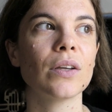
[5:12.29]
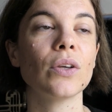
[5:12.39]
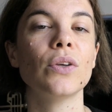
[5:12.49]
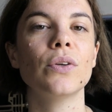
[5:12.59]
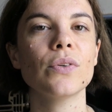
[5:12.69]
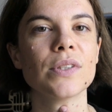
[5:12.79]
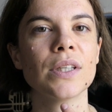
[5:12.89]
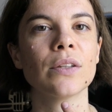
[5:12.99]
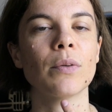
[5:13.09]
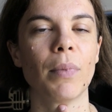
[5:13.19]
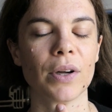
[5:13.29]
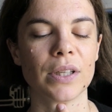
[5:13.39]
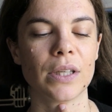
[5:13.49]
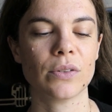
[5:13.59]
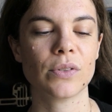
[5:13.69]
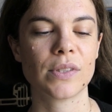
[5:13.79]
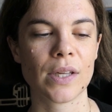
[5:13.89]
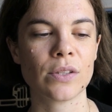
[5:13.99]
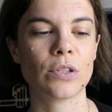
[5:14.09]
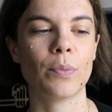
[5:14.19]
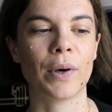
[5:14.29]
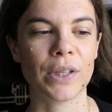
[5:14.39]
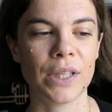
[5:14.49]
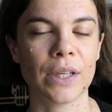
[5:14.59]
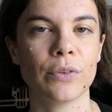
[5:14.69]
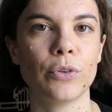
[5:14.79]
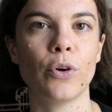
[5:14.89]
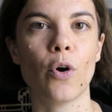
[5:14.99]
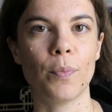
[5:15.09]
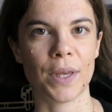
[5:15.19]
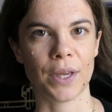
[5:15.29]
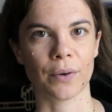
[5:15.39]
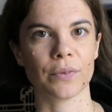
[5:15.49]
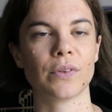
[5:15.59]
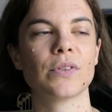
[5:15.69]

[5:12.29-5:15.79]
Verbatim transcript: using the body to sense the body and to go beyond.